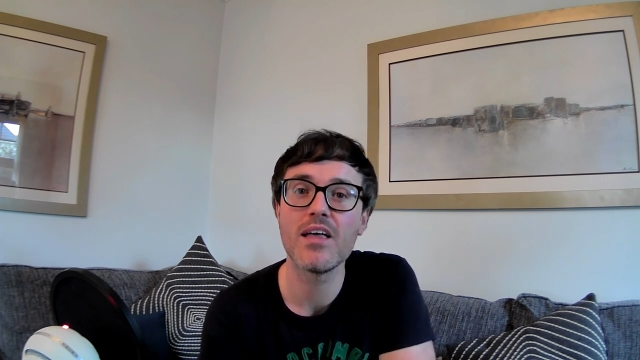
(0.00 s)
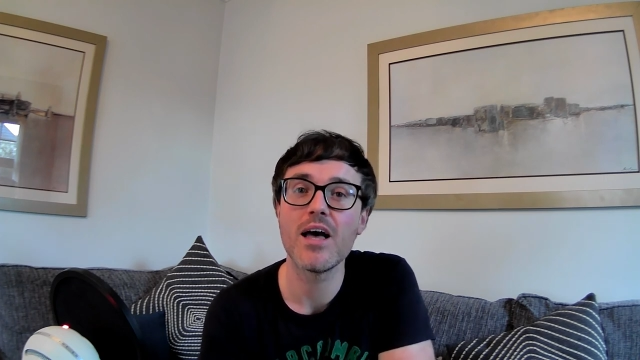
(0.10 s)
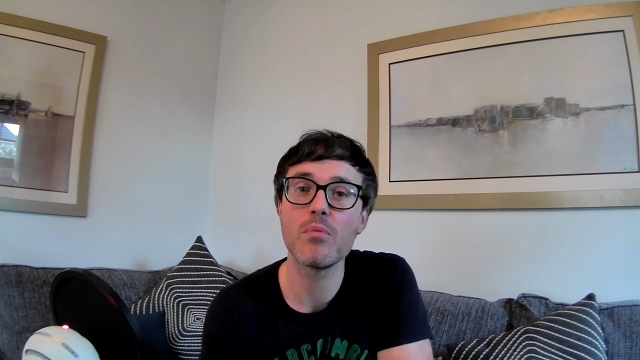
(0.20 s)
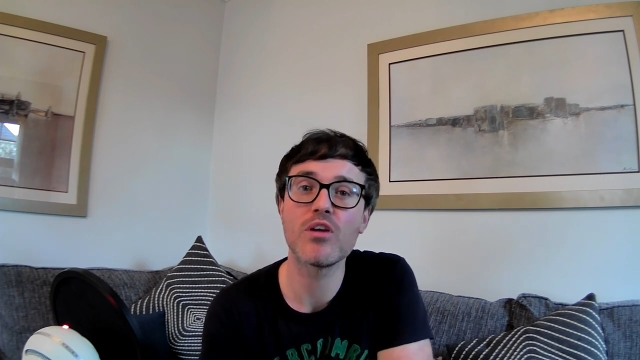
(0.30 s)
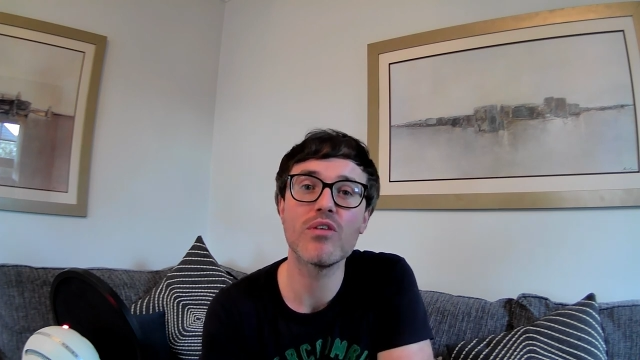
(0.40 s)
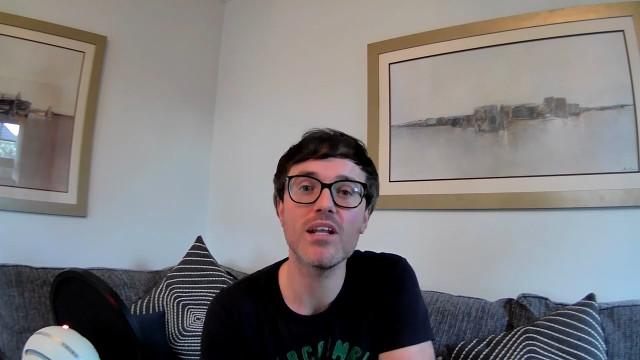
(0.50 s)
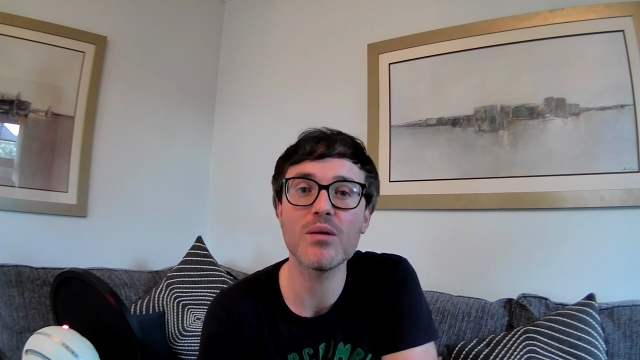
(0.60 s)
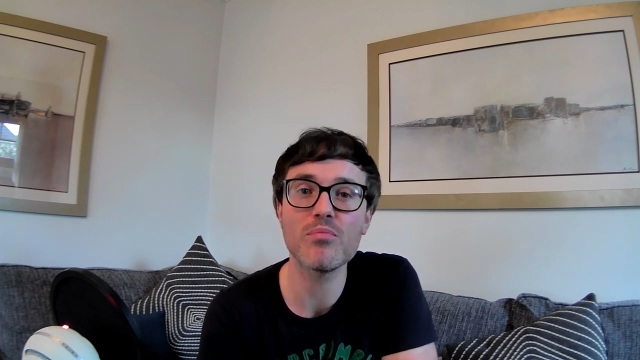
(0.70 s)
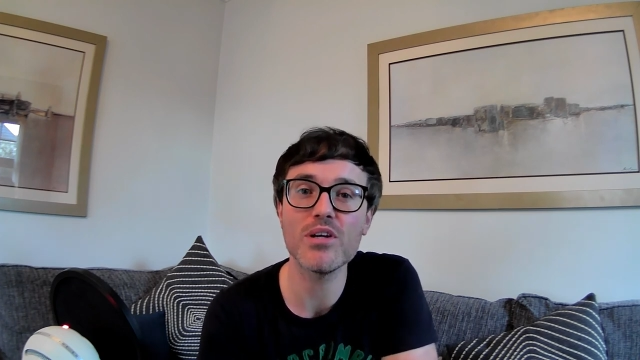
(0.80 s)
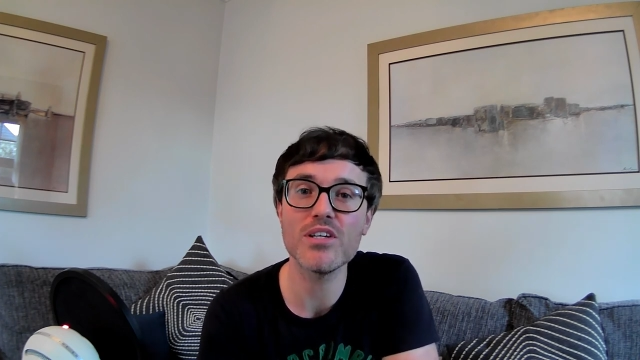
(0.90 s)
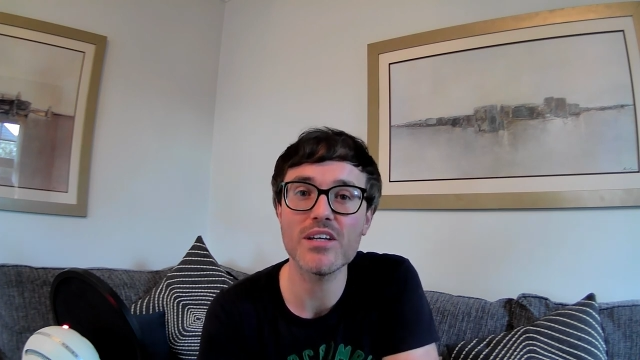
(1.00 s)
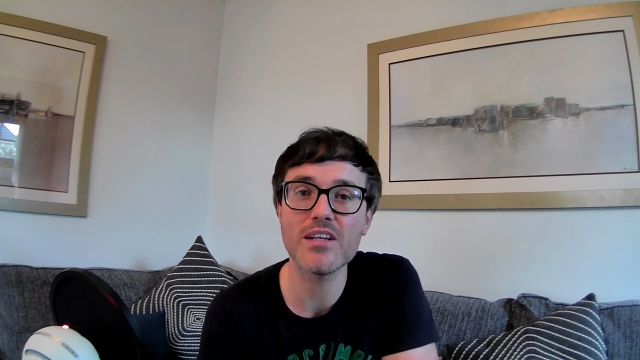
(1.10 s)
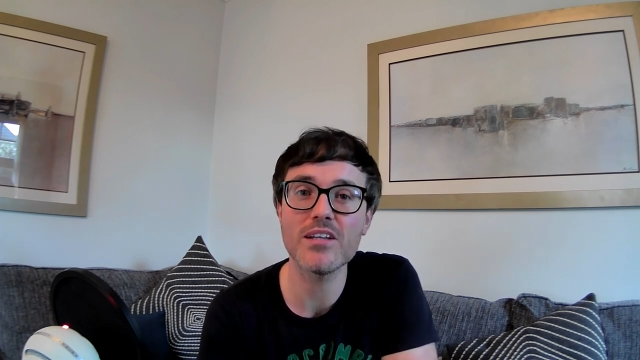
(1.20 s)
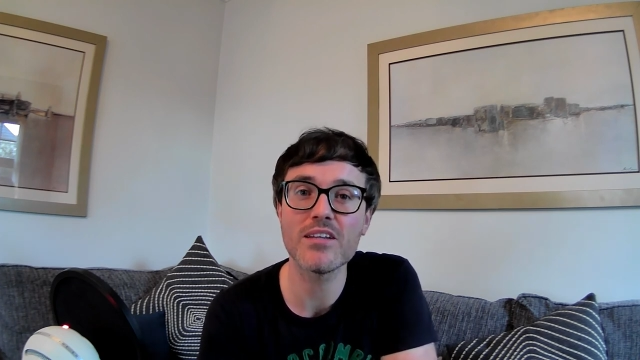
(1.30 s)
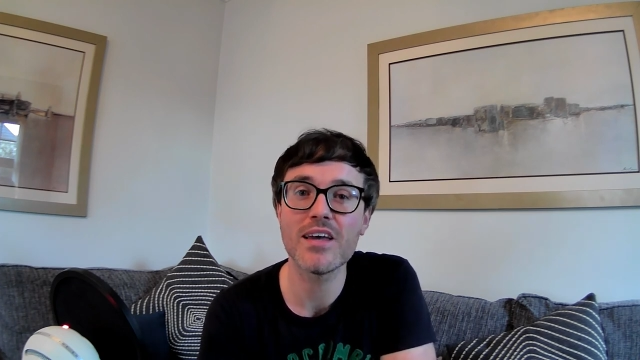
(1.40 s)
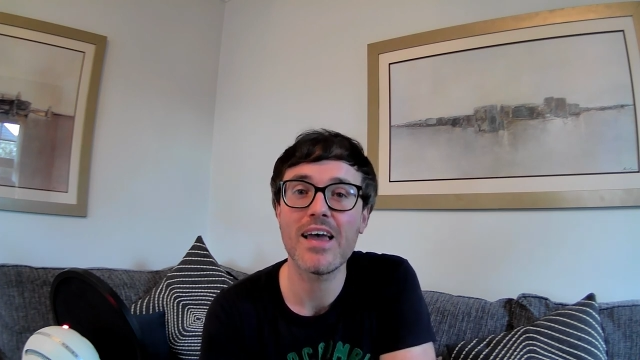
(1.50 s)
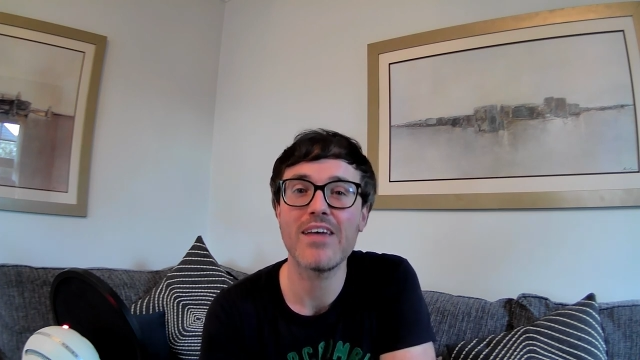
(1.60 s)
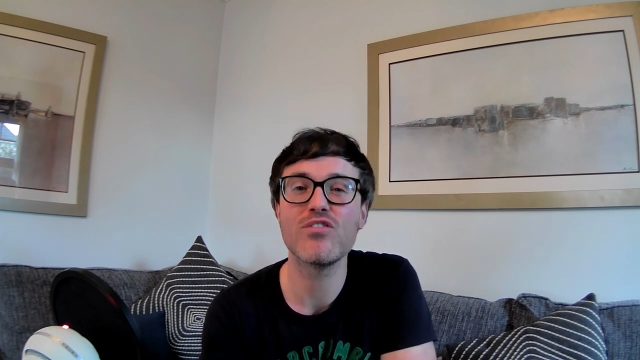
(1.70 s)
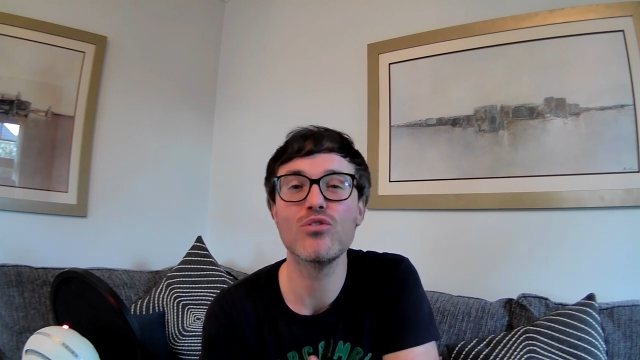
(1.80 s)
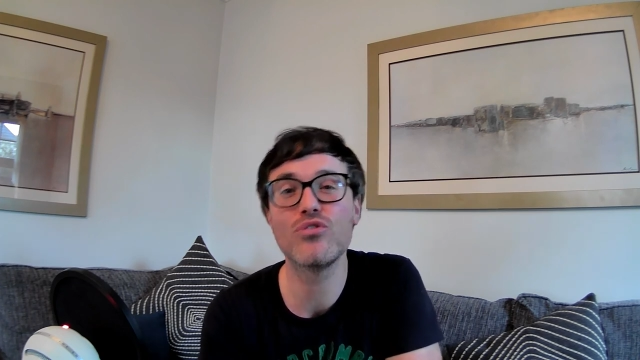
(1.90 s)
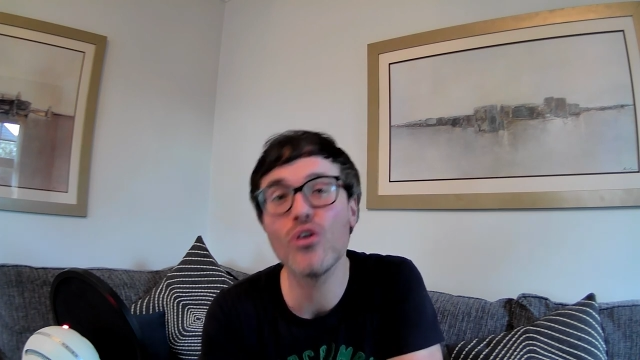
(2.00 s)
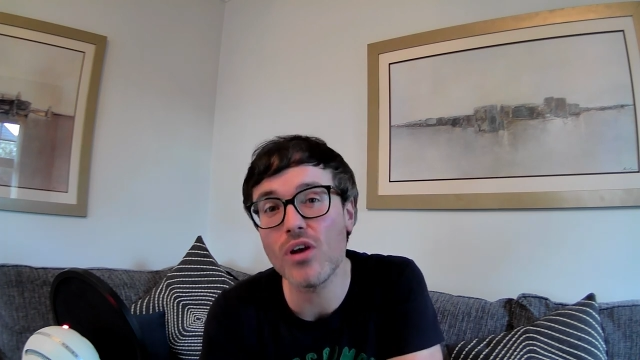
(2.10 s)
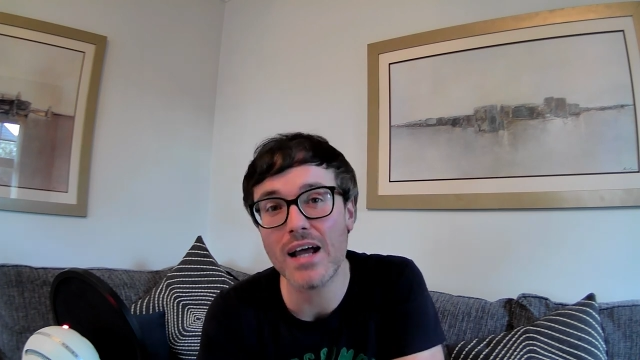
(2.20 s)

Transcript: It'd be greatly appreciated. If you do